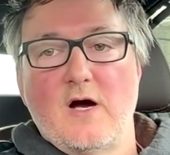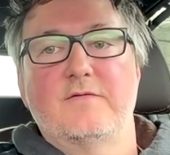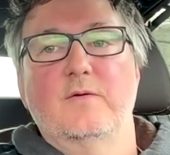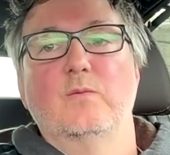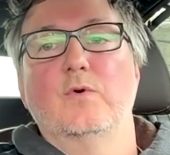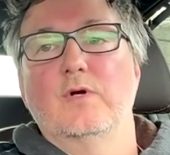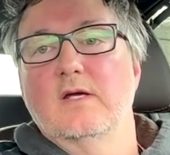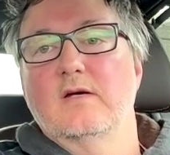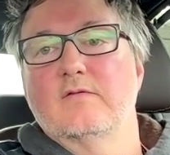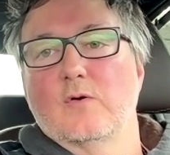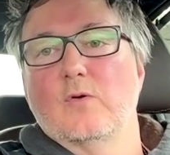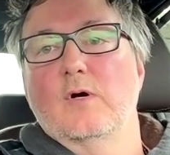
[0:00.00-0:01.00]
we often
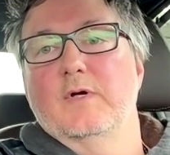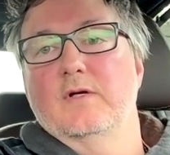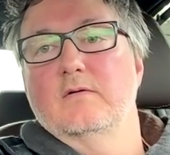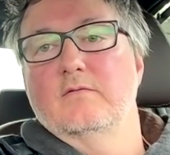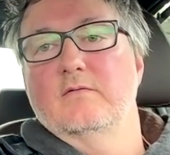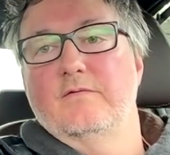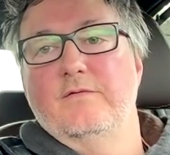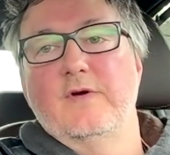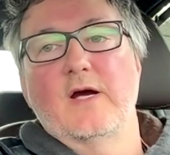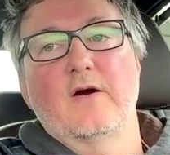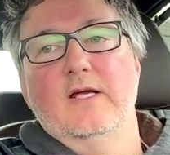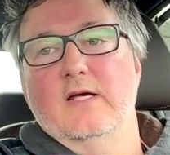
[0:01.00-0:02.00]
will give equipment
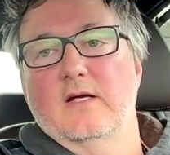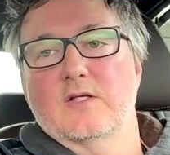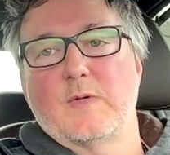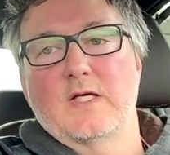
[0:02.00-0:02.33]
very